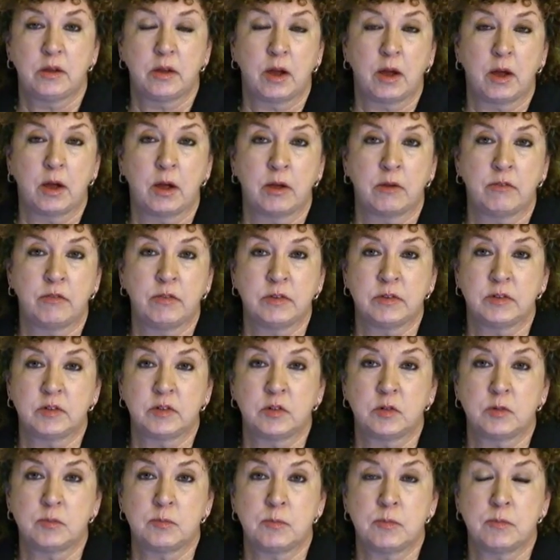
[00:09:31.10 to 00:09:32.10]
a
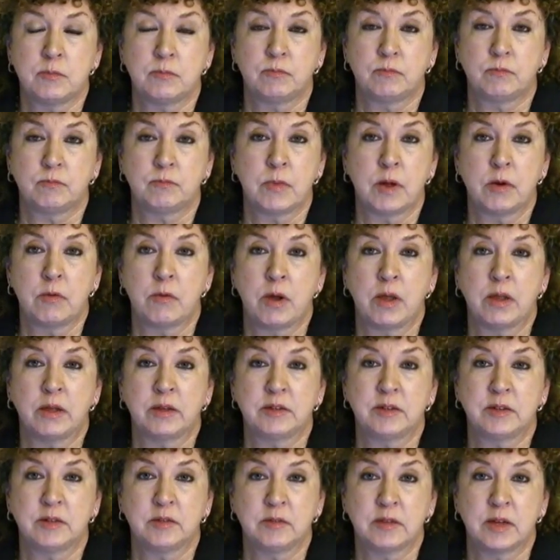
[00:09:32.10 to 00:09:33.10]
visit to my
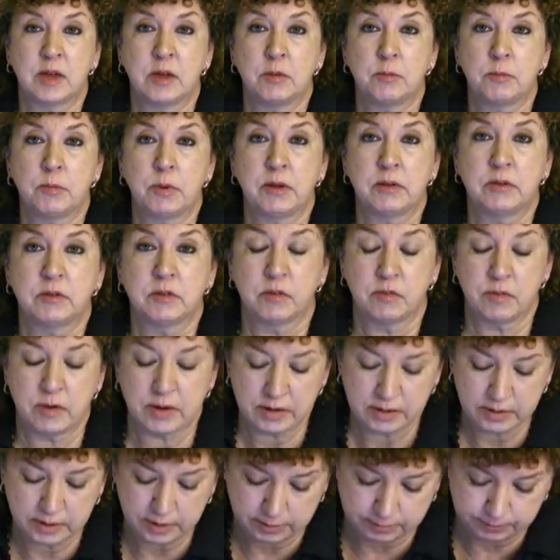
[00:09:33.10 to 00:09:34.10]
relatives out in
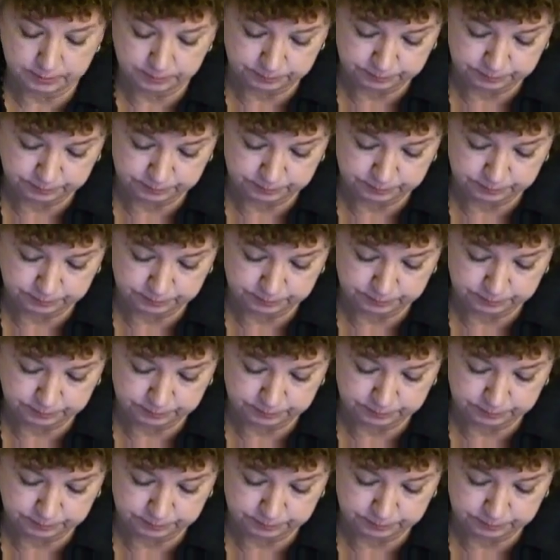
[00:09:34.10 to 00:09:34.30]
Pennsylvania.